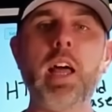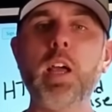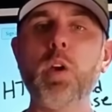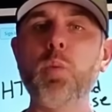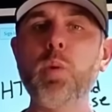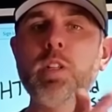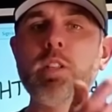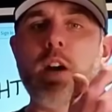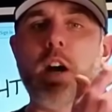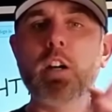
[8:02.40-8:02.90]

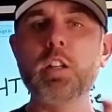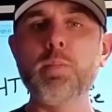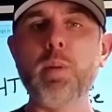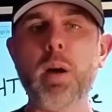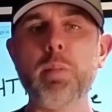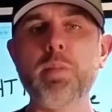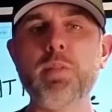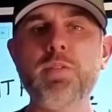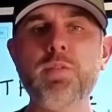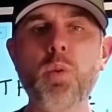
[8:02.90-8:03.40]
we talked
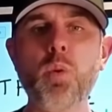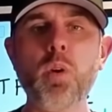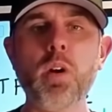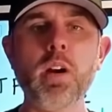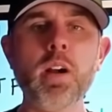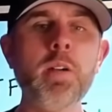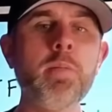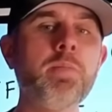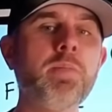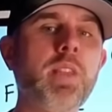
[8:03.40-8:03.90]
about
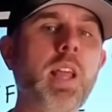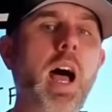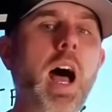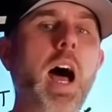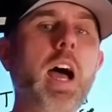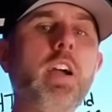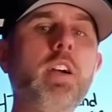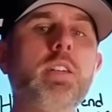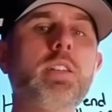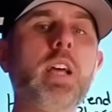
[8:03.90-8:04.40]
before, the
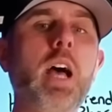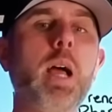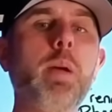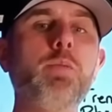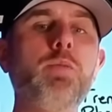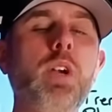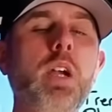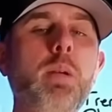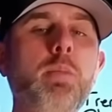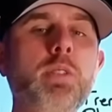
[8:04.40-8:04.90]
higher time
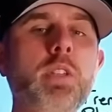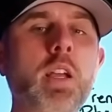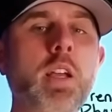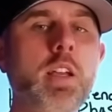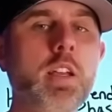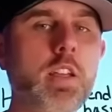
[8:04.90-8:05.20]
frames